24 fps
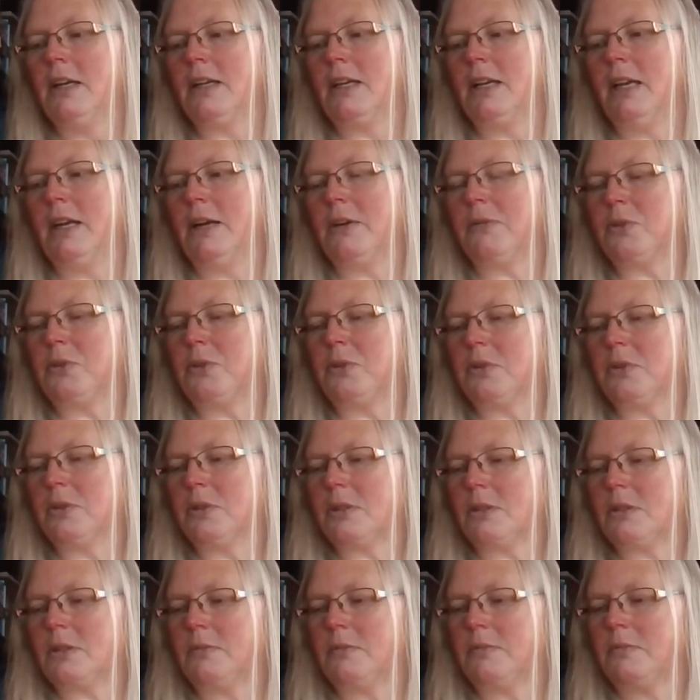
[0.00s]
Now, of
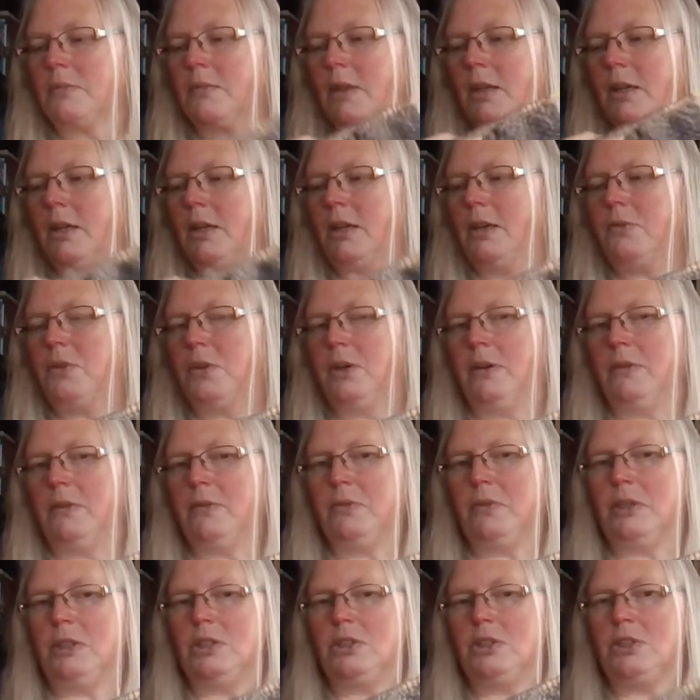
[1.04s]
course, if you don't
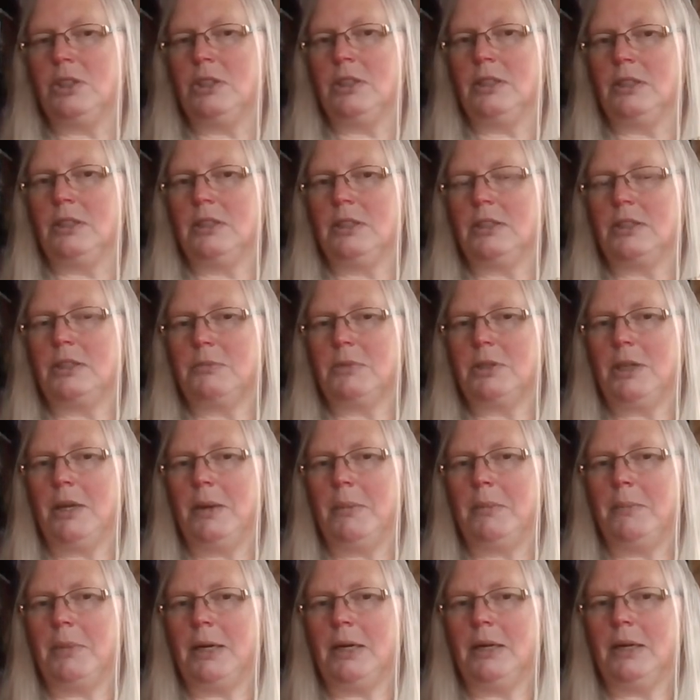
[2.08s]
finish in
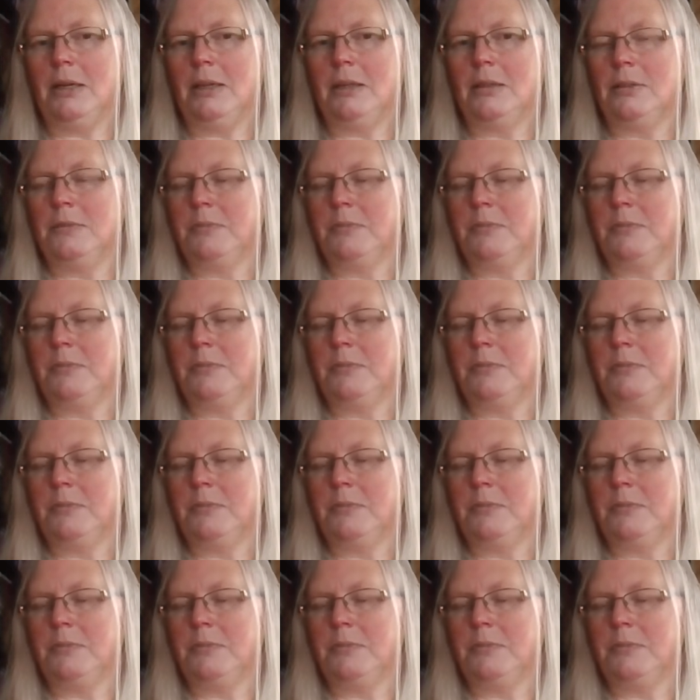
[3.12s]
September,